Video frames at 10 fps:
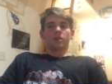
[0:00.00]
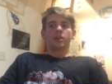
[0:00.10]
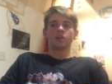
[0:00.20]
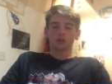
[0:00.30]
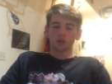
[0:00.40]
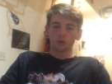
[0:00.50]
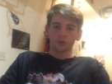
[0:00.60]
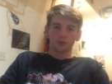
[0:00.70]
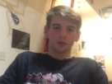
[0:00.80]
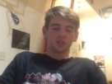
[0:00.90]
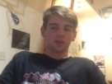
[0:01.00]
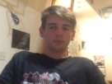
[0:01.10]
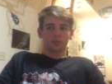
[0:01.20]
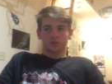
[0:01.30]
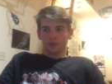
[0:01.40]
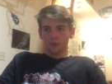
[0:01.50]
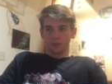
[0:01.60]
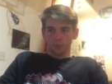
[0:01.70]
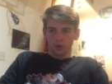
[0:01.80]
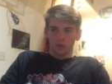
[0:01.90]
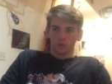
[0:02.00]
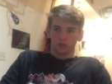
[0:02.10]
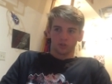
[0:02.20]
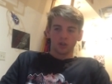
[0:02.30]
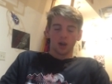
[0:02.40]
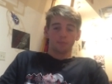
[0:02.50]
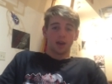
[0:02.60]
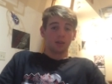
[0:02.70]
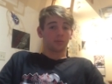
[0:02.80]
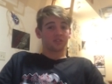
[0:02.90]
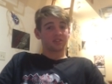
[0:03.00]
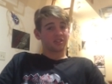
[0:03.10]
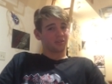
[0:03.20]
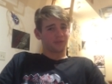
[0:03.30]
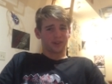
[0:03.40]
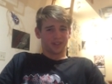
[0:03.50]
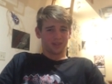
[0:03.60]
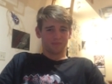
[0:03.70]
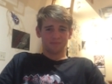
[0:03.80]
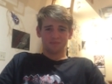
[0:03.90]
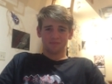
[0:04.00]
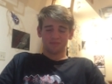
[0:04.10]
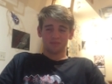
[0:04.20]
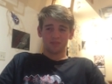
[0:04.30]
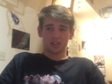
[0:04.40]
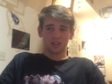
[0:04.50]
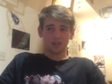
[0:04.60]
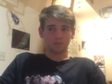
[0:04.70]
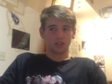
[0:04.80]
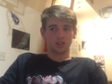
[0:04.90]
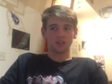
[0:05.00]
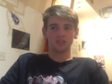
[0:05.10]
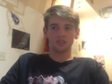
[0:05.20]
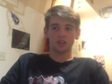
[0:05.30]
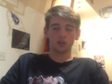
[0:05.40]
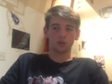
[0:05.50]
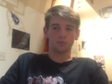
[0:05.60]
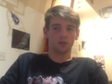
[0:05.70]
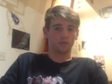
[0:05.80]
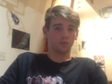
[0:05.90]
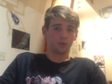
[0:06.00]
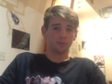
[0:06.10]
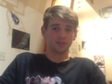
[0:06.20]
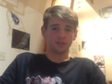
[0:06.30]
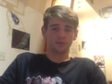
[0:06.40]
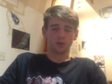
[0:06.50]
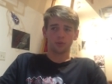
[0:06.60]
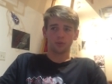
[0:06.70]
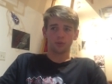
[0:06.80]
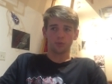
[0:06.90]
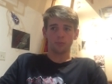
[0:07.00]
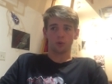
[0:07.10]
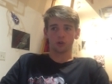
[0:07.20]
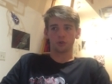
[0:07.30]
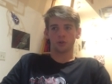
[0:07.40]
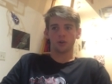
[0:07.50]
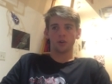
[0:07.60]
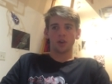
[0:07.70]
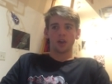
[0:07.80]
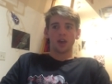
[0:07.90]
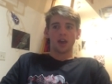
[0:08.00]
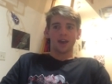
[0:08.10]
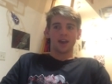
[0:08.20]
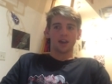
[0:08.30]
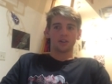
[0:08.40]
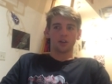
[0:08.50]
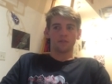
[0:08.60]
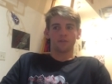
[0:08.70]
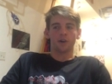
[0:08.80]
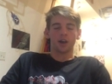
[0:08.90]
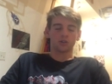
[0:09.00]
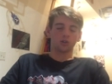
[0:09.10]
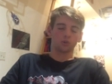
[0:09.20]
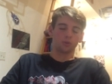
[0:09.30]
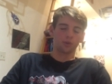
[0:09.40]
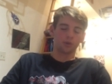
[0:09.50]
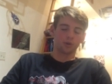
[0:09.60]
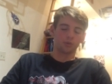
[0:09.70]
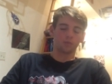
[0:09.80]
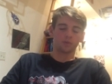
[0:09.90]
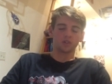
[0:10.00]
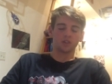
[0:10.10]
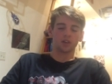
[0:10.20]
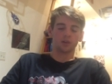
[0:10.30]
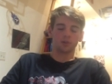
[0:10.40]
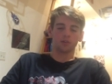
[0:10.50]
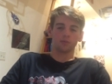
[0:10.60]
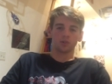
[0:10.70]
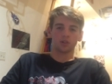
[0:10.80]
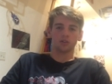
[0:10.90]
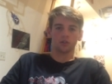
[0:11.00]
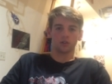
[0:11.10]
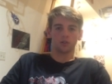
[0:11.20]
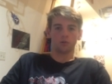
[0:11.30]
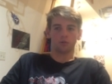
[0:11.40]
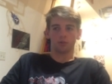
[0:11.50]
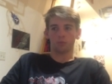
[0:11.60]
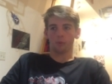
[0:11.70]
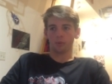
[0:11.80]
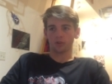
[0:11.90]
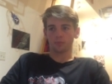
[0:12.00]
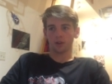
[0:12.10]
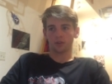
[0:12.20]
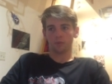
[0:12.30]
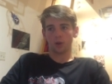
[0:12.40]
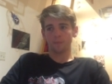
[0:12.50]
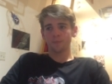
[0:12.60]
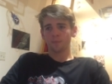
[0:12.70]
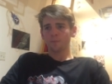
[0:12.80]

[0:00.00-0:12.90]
Hield's shooting 37% from three, which is not bad, but still for him, he should be a 40% three-point shooter. And De'Aaron Fox is shooting 33%. That's a little lower than what we're expecting for him.